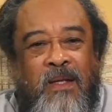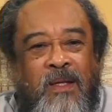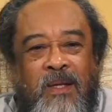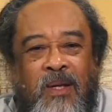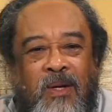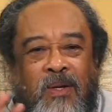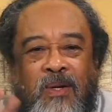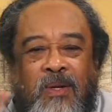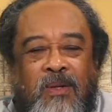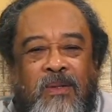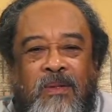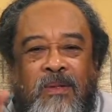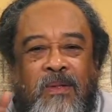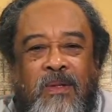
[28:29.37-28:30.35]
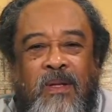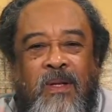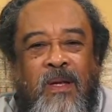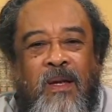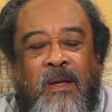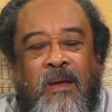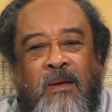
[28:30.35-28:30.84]

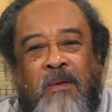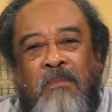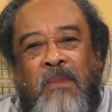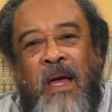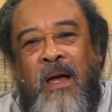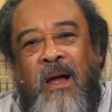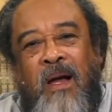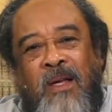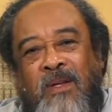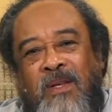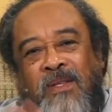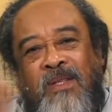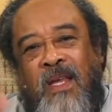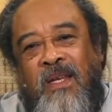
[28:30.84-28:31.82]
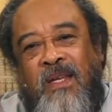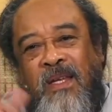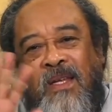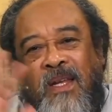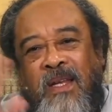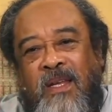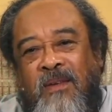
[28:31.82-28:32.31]
my heart does not
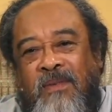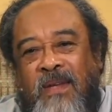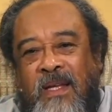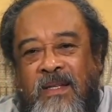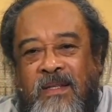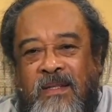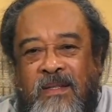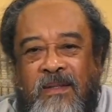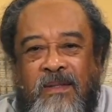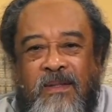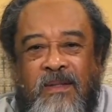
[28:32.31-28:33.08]
need any of that.